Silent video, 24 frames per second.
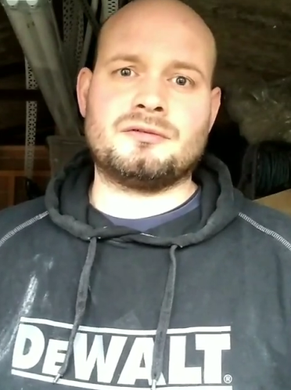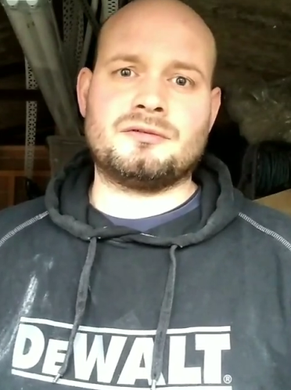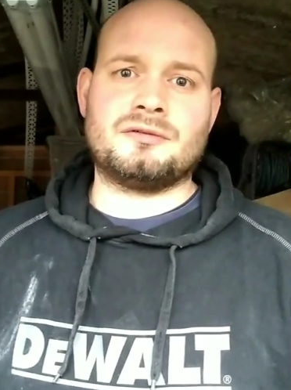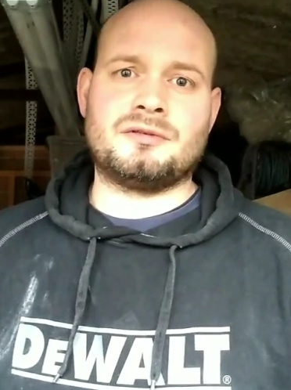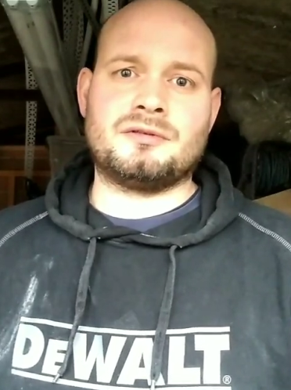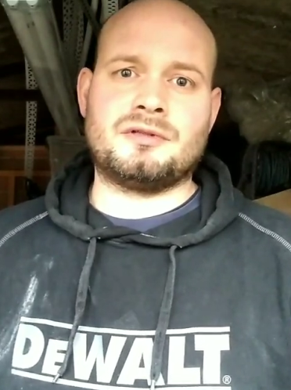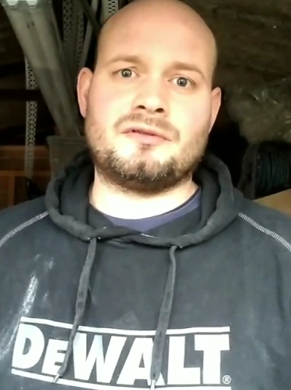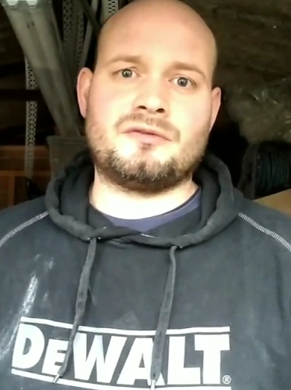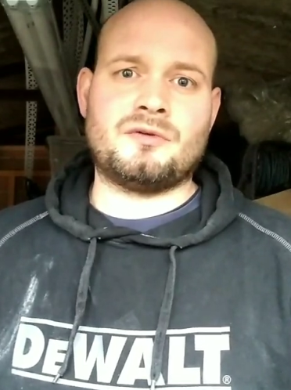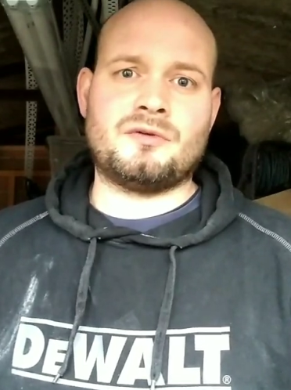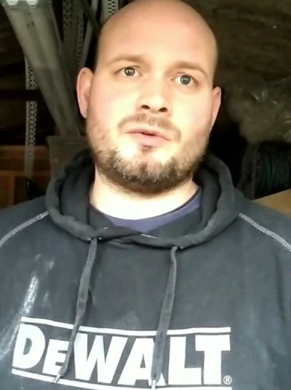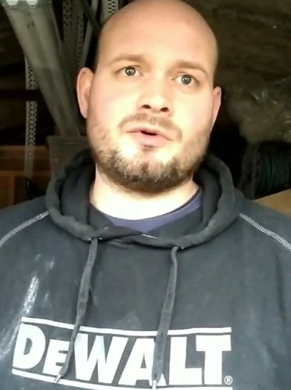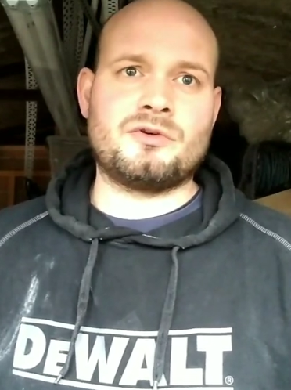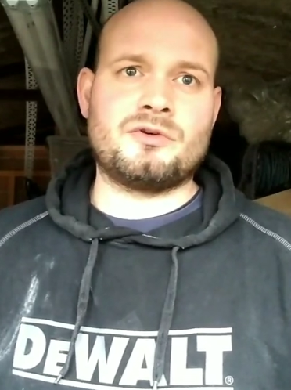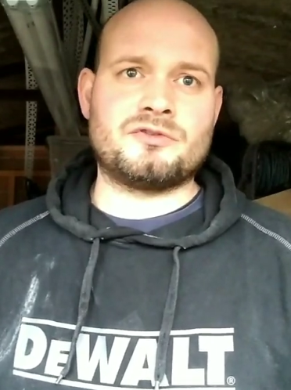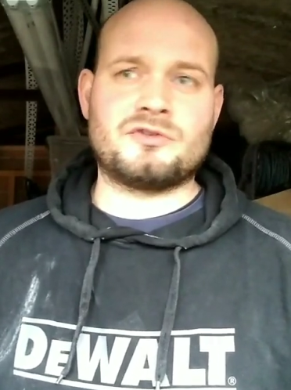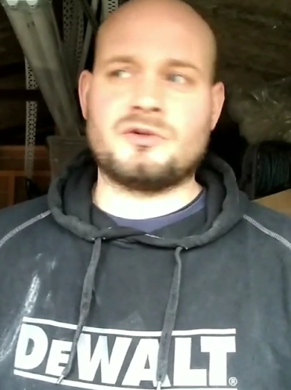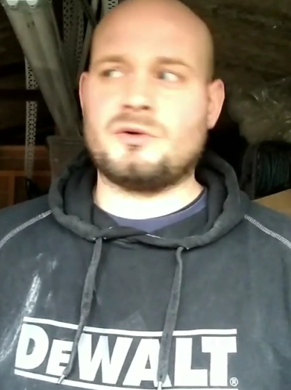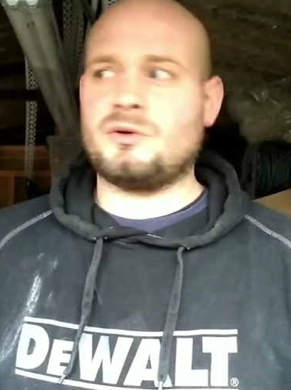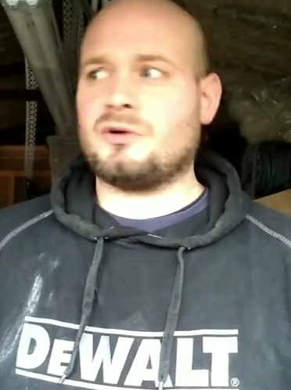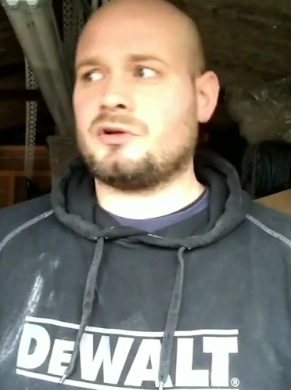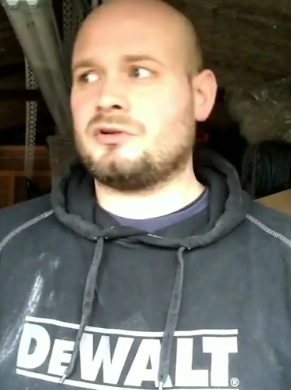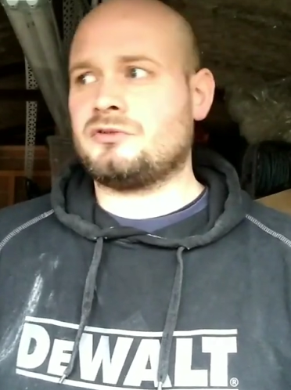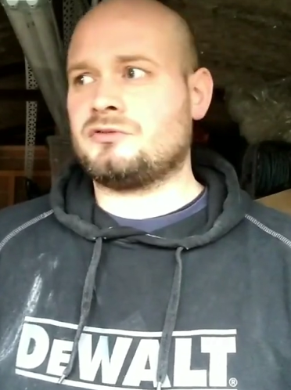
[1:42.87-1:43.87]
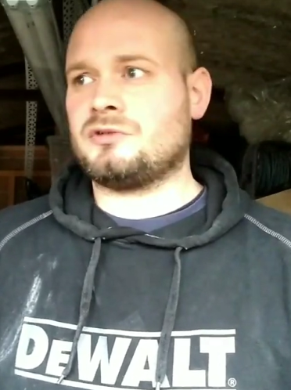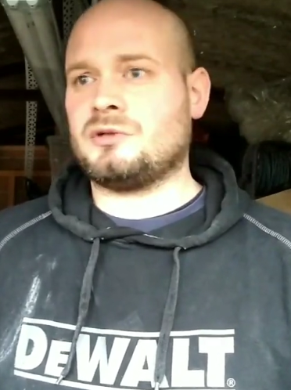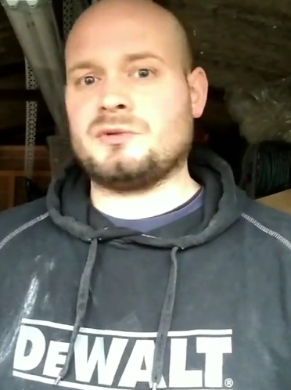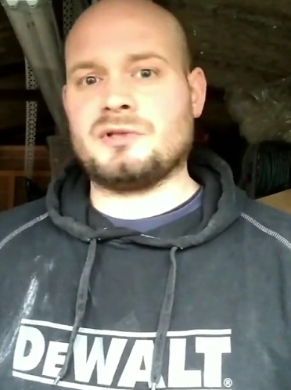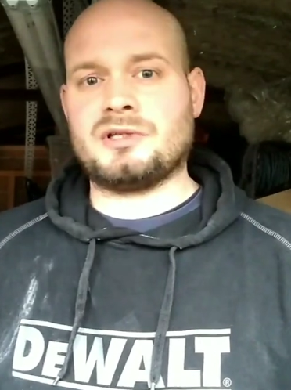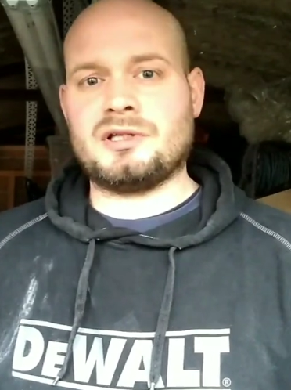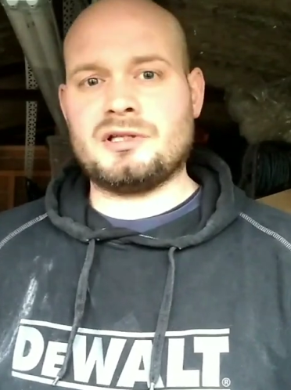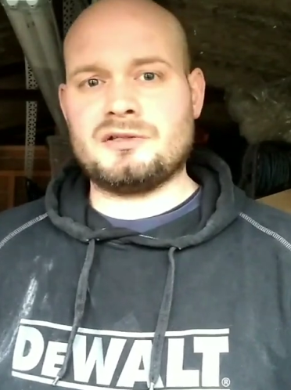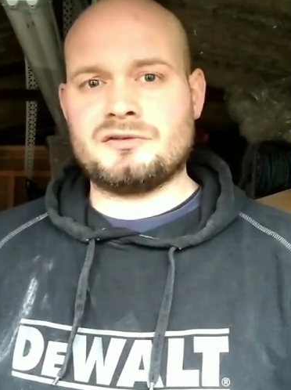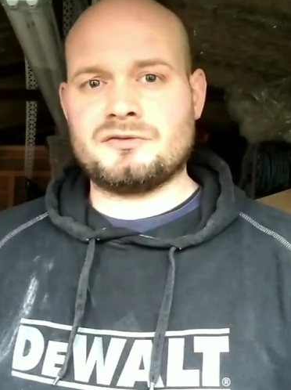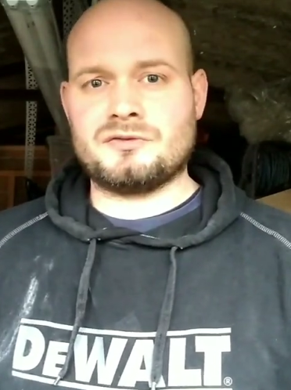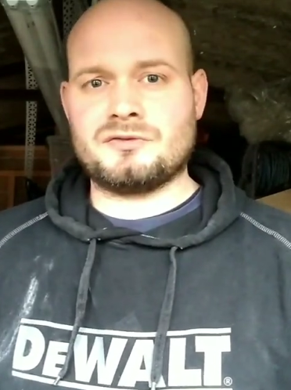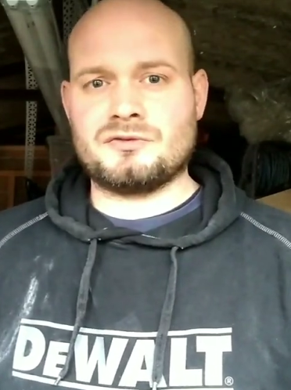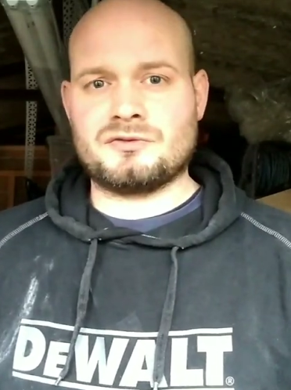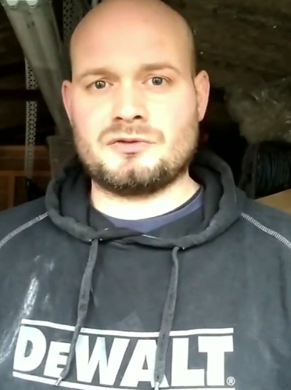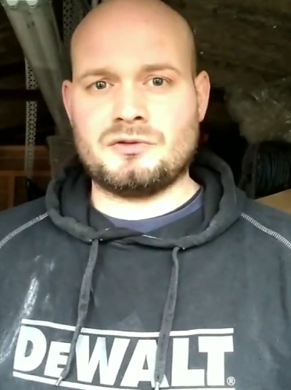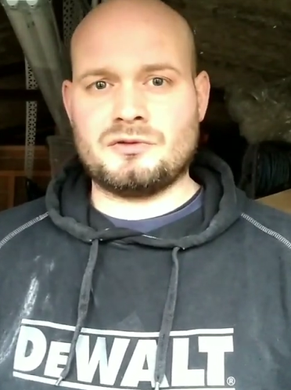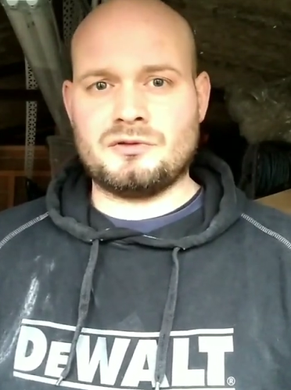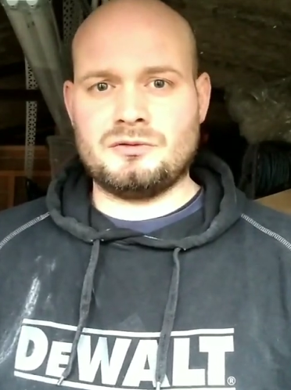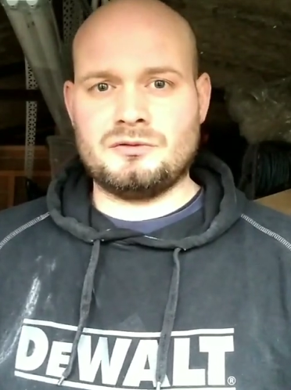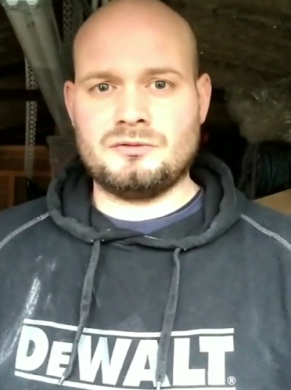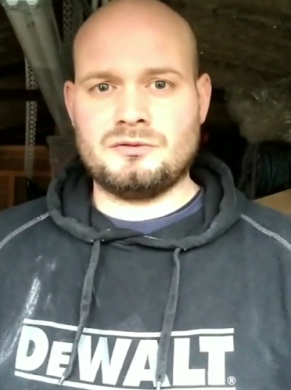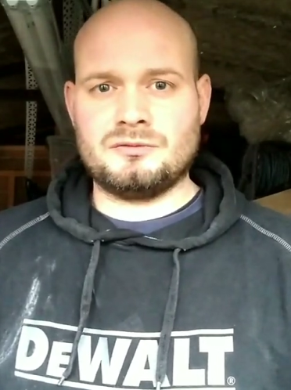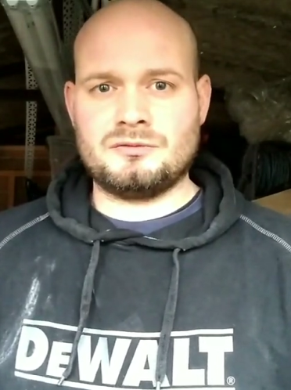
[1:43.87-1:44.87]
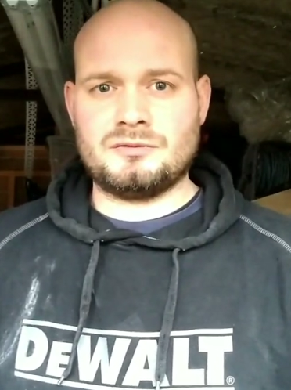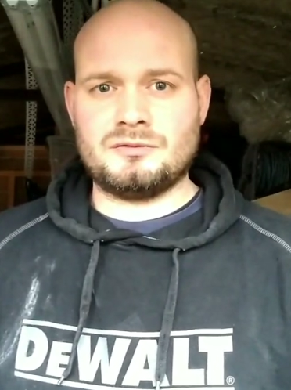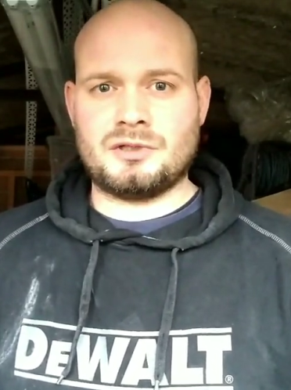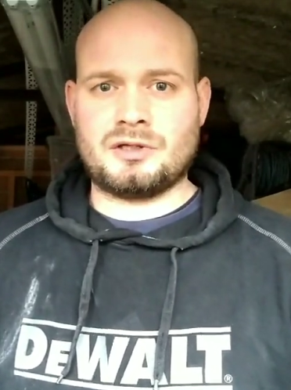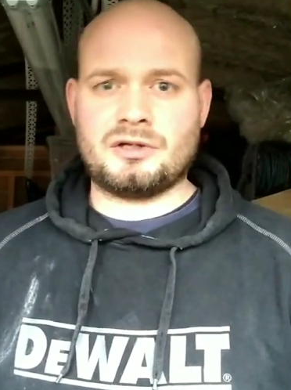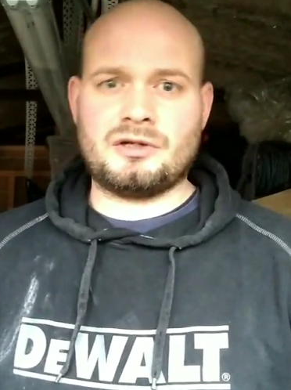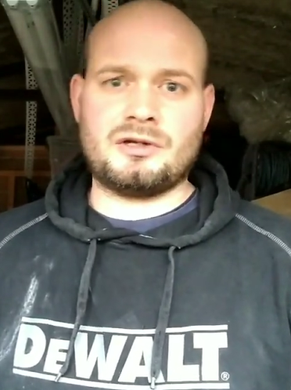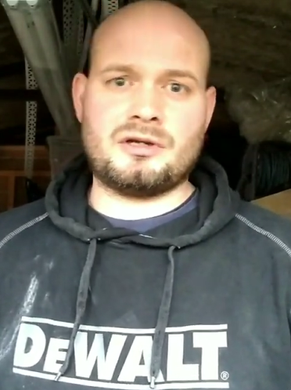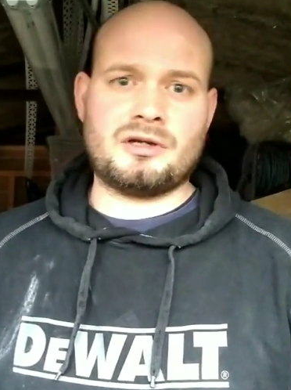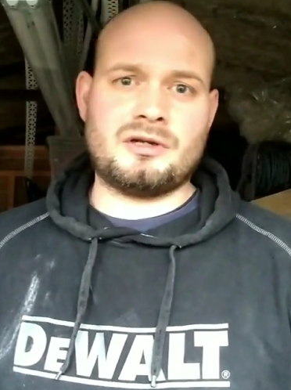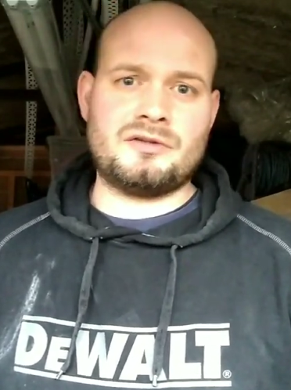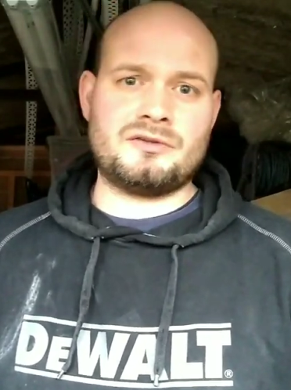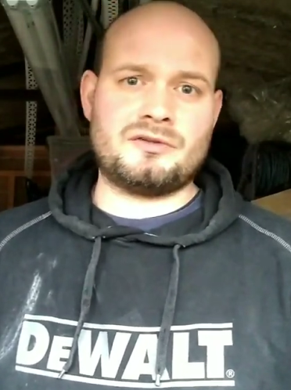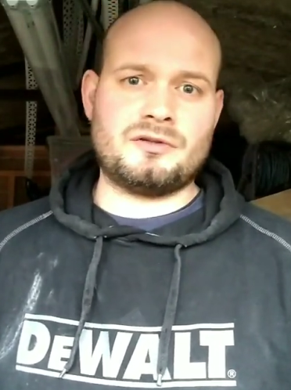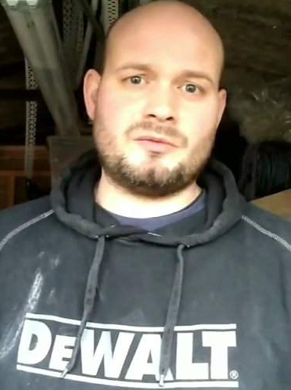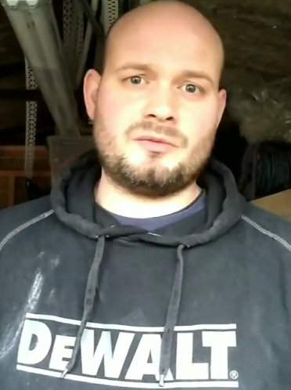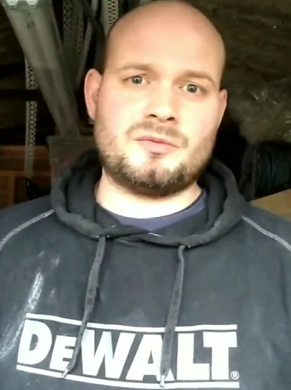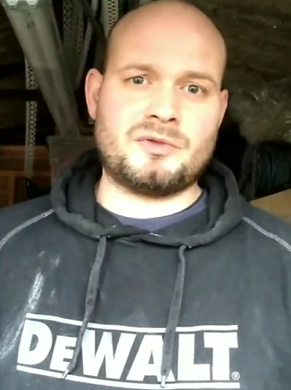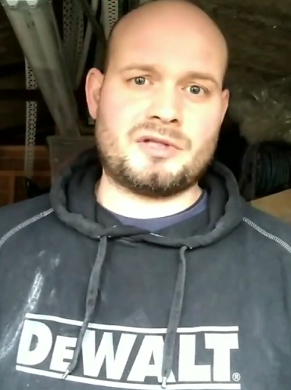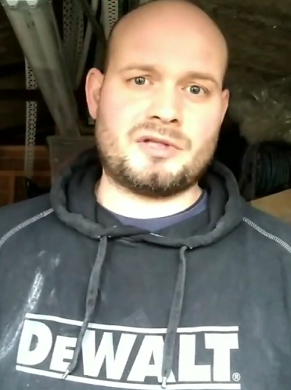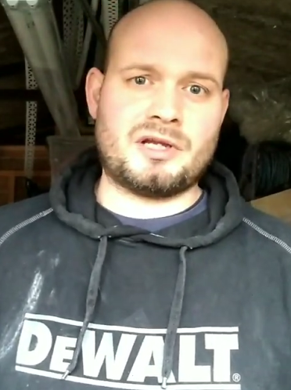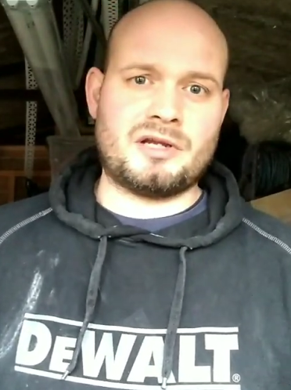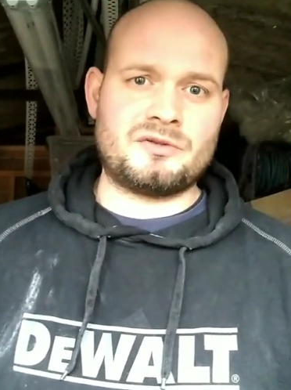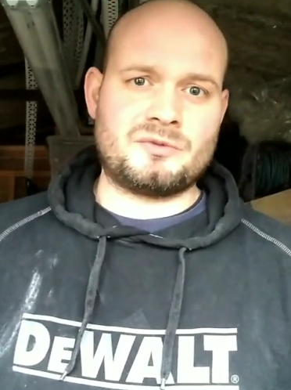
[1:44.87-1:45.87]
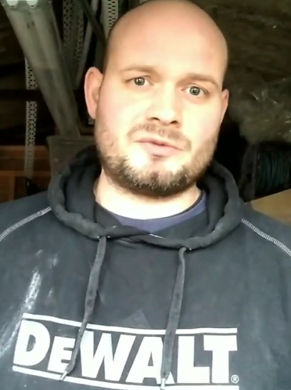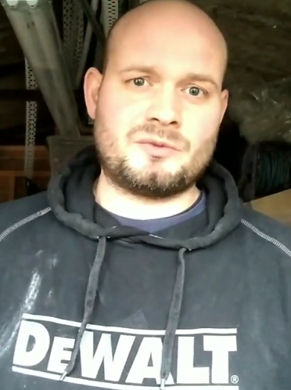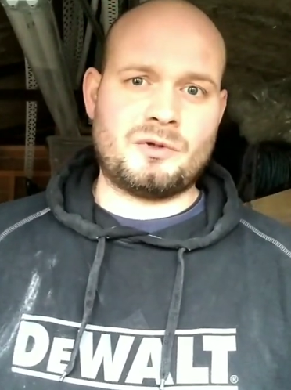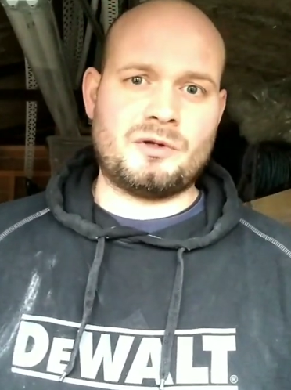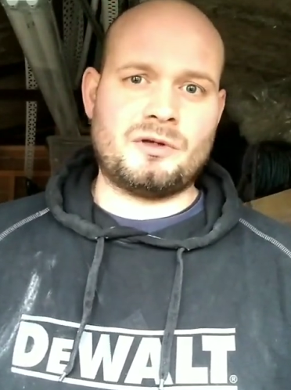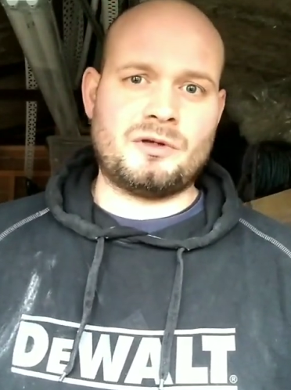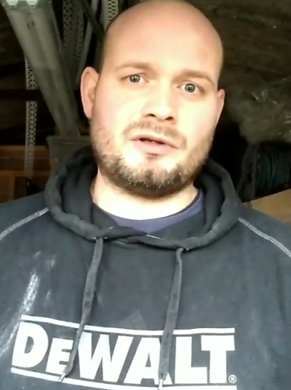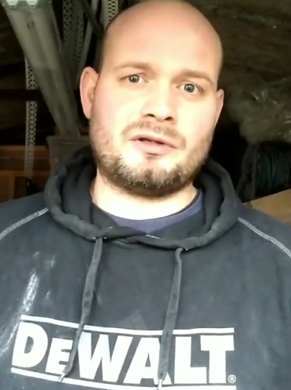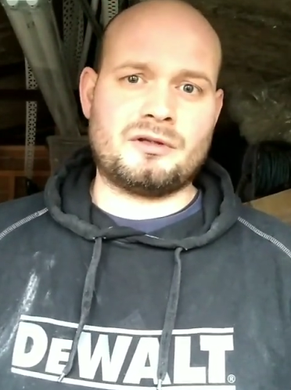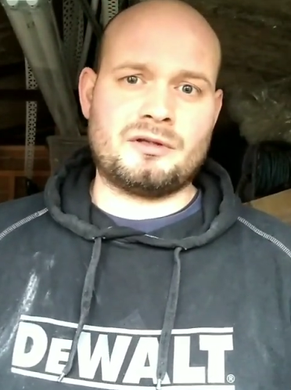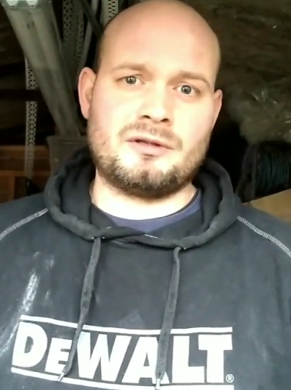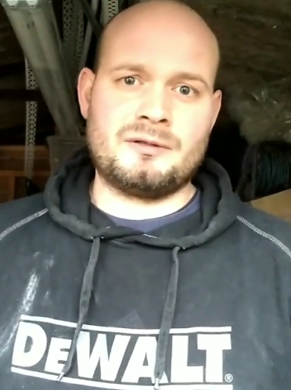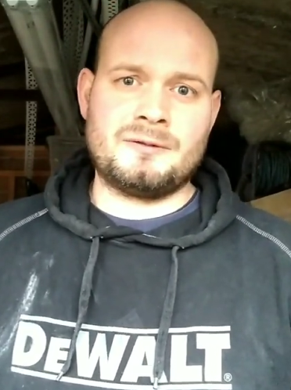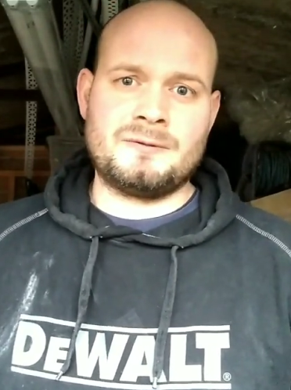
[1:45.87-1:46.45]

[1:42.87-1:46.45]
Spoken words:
If I want to, I can drop the kids to school. I can go and do my day's work.